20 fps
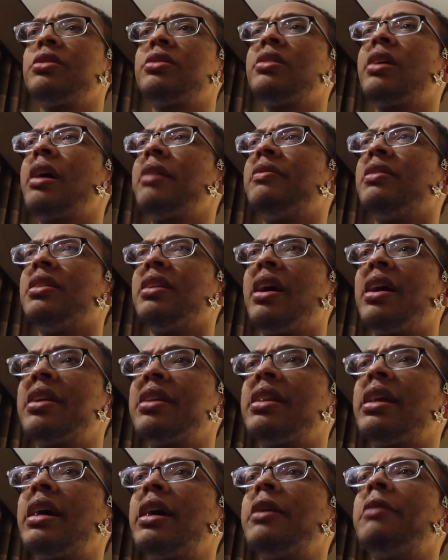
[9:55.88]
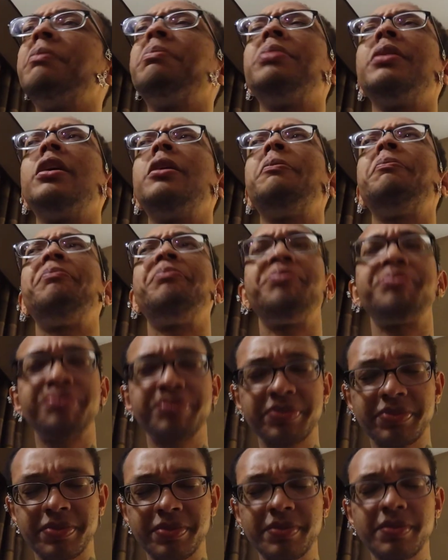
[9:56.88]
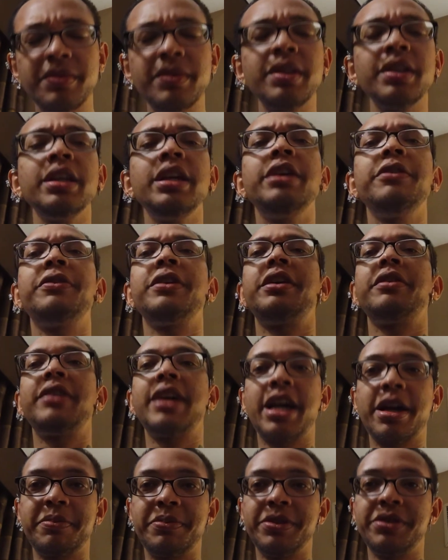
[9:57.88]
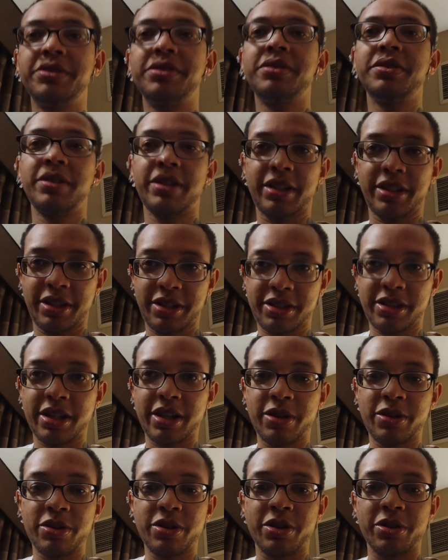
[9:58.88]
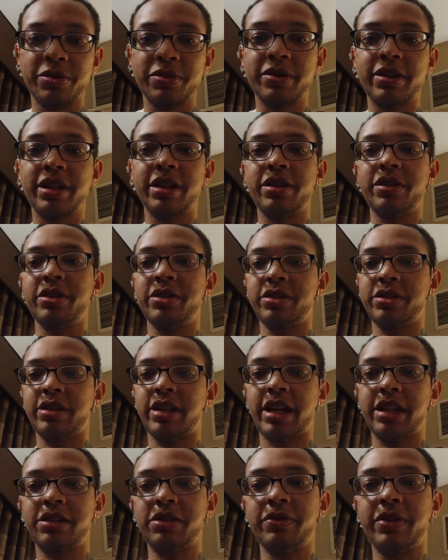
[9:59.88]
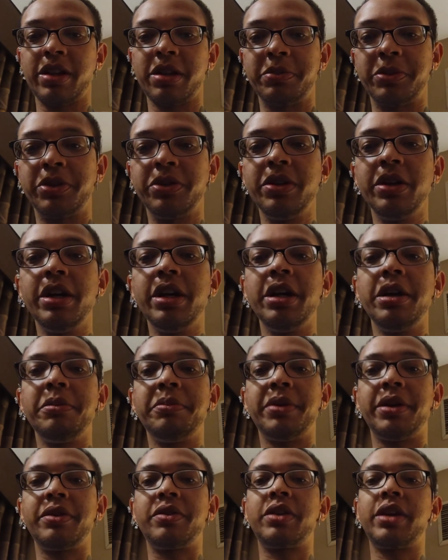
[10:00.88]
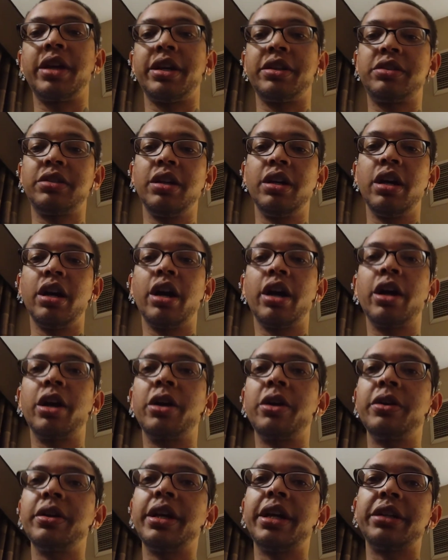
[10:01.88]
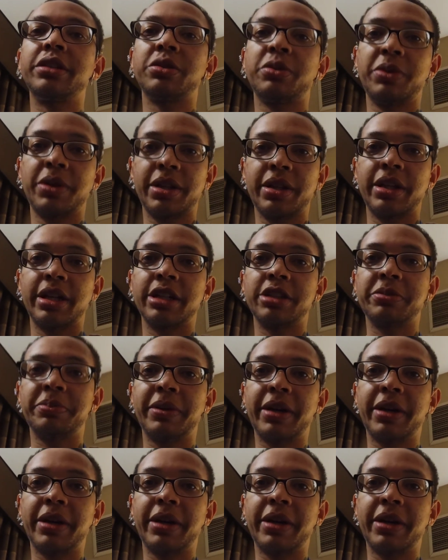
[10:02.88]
doesn't have a lot of that, but If it ever happens, at least now you know that that's available. But yes, hurry as quickly as